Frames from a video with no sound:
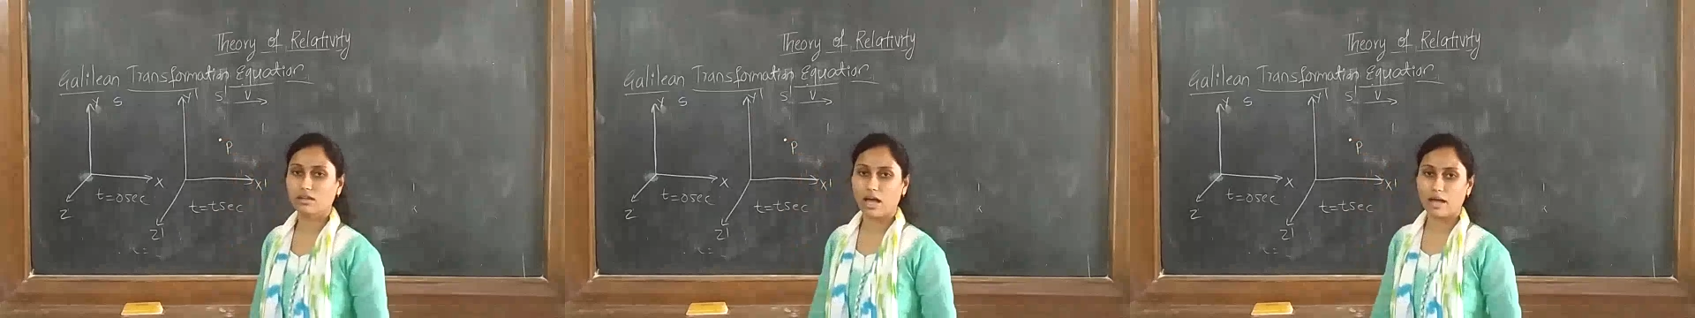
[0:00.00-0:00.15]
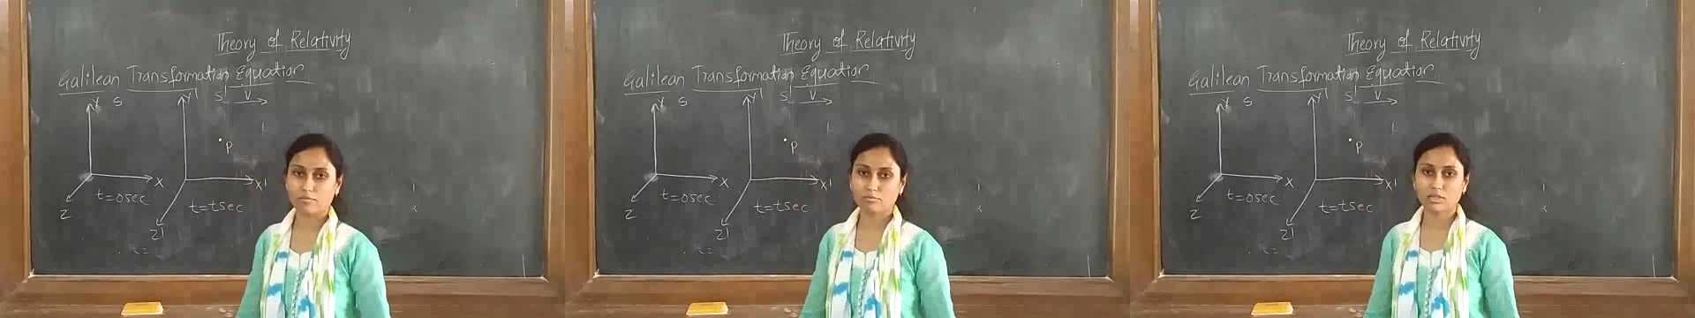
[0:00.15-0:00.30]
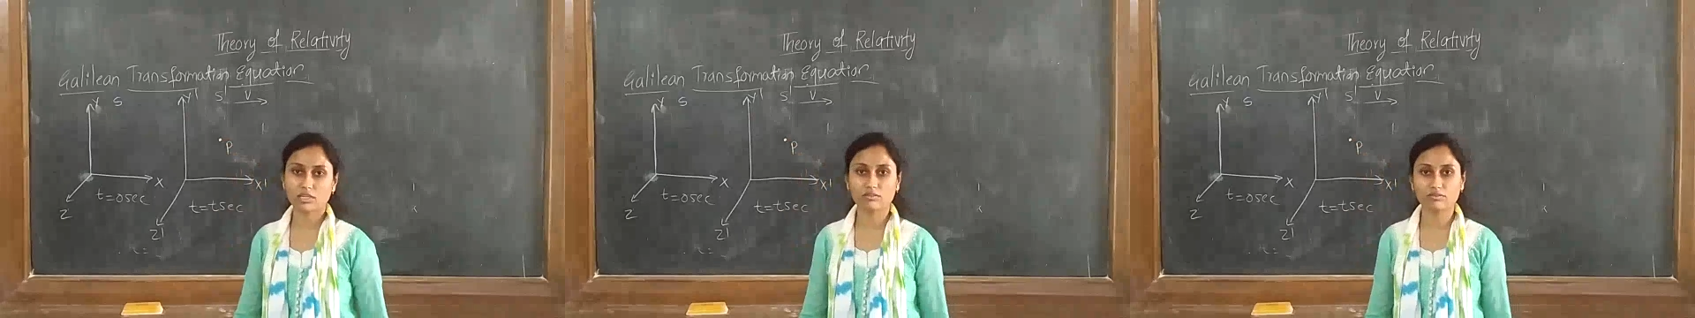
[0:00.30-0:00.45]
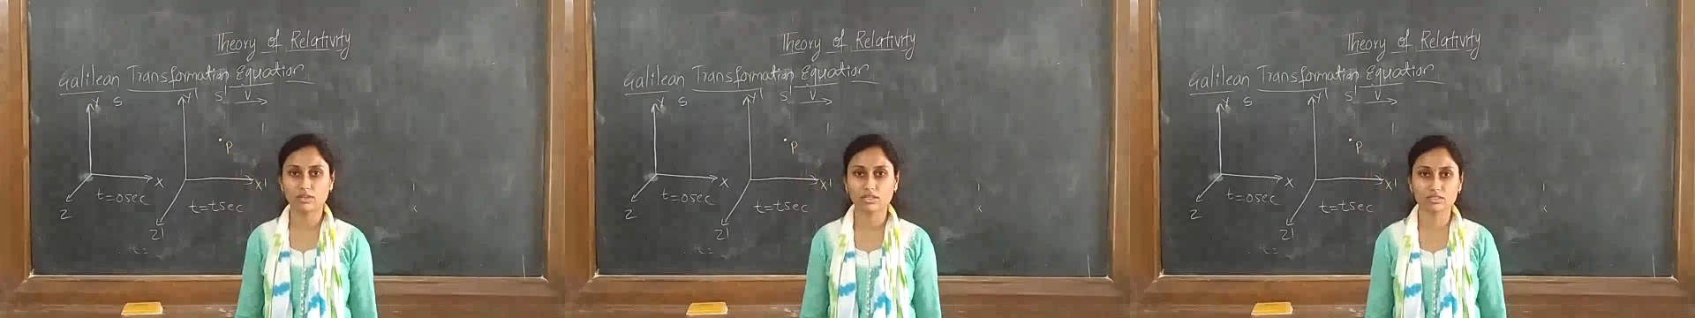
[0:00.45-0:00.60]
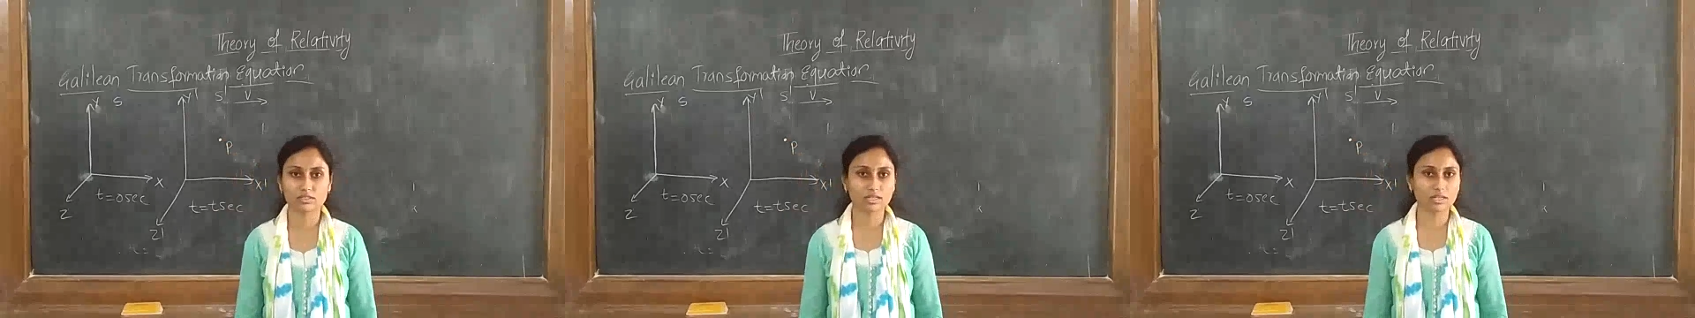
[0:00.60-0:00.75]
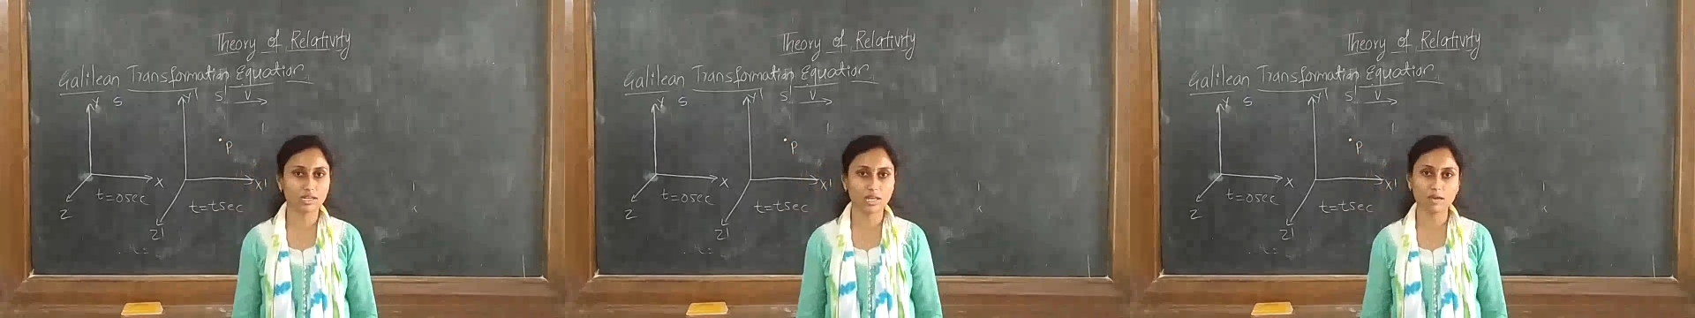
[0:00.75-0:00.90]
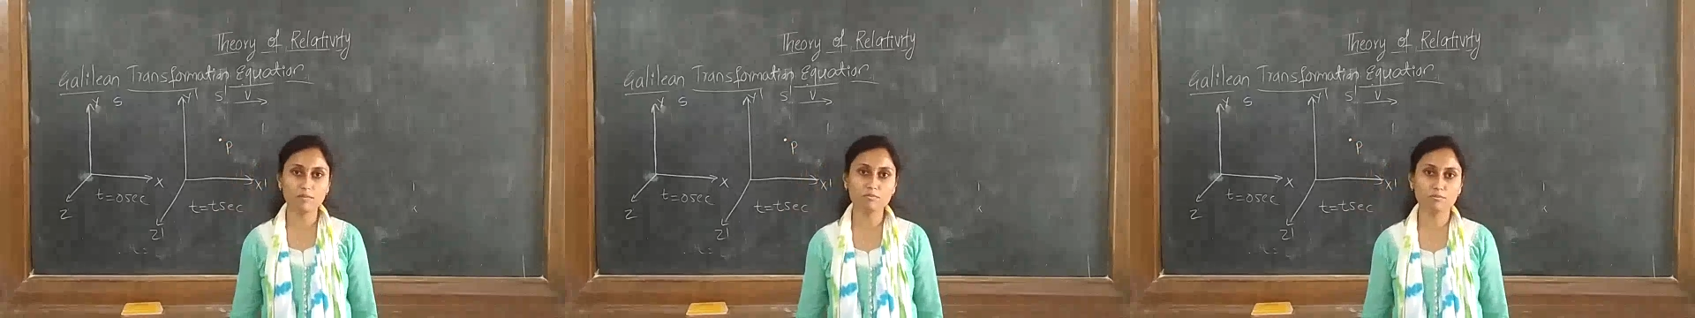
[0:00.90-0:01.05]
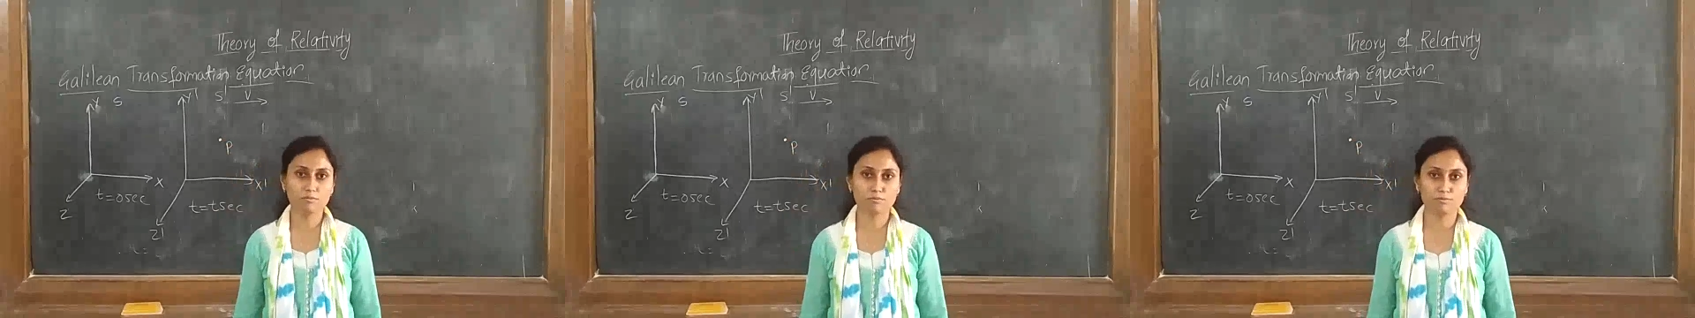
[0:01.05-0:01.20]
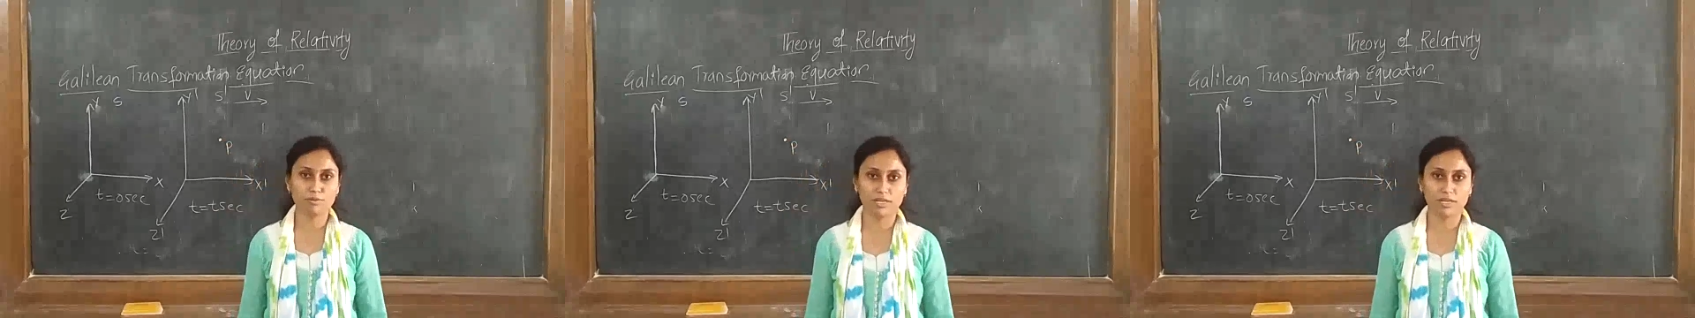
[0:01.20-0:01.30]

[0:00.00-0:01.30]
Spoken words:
I am giving the name